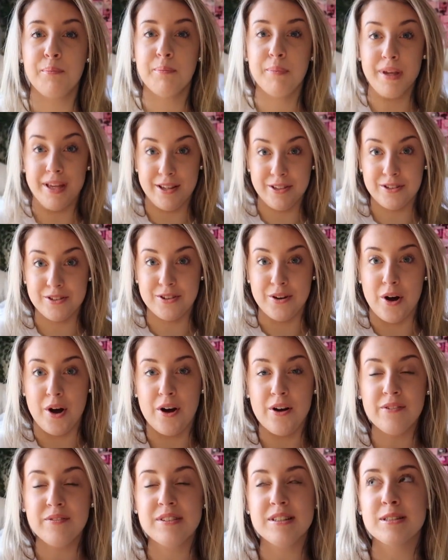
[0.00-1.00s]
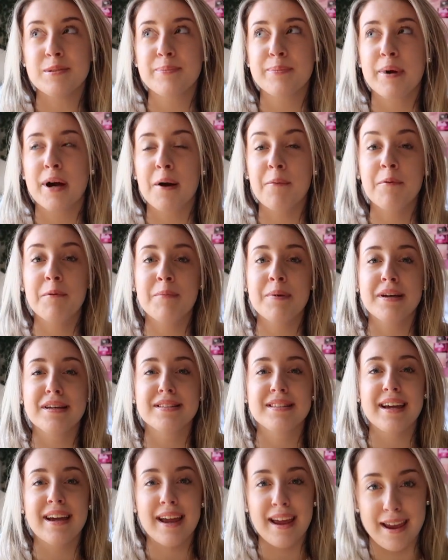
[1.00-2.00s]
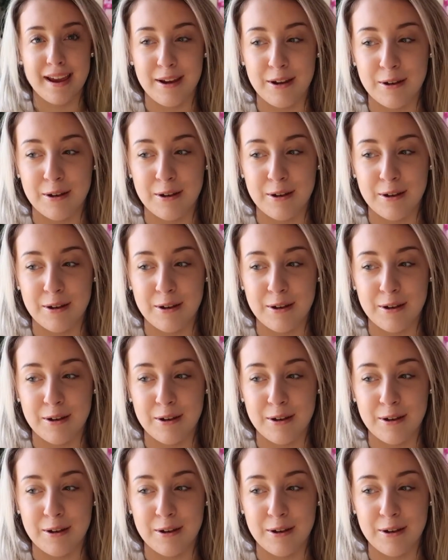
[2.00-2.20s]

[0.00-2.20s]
pissed off, it's probably because I